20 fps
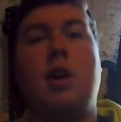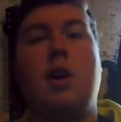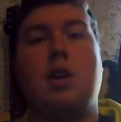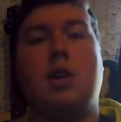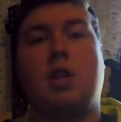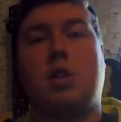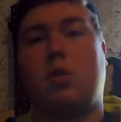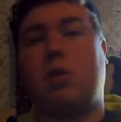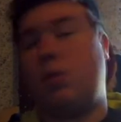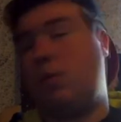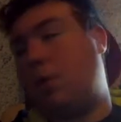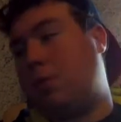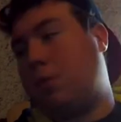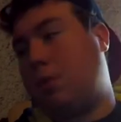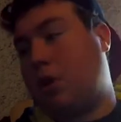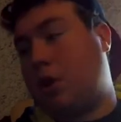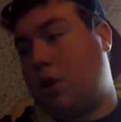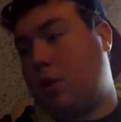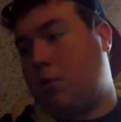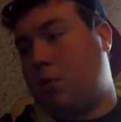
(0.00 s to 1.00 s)
Screaming
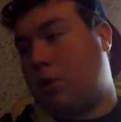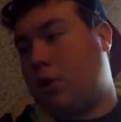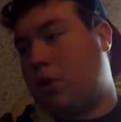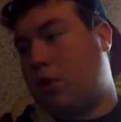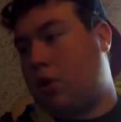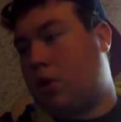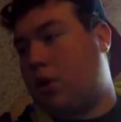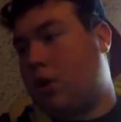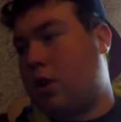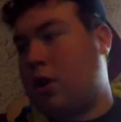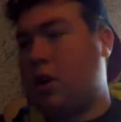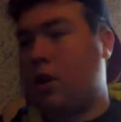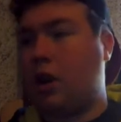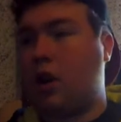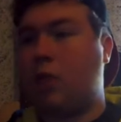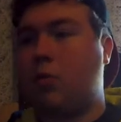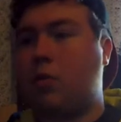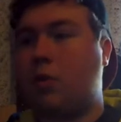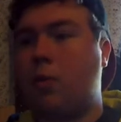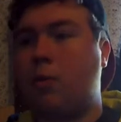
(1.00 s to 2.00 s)
Bloody Murder, an
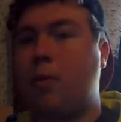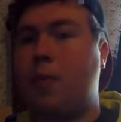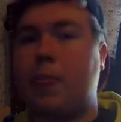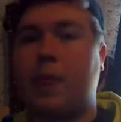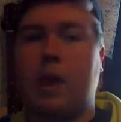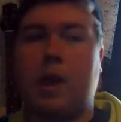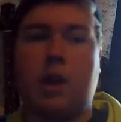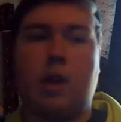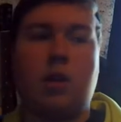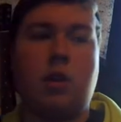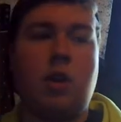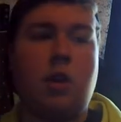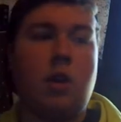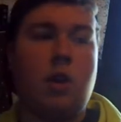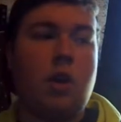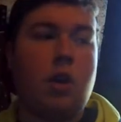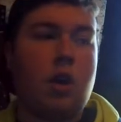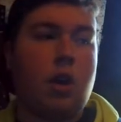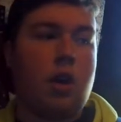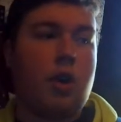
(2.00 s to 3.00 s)
album that,
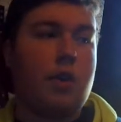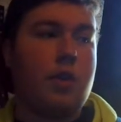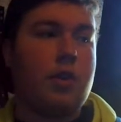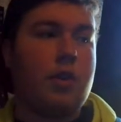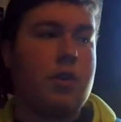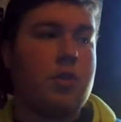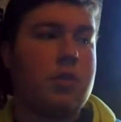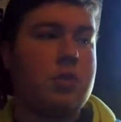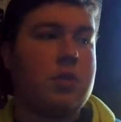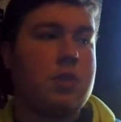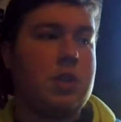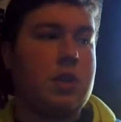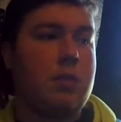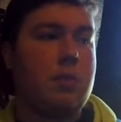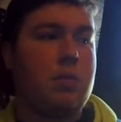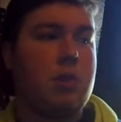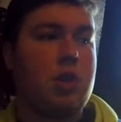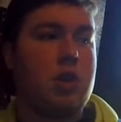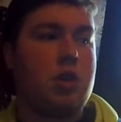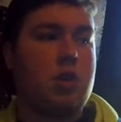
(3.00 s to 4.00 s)
although
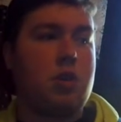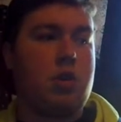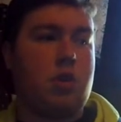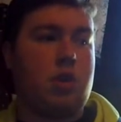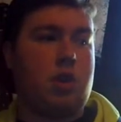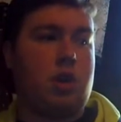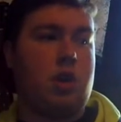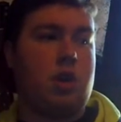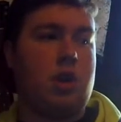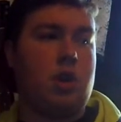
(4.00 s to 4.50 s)
seemed good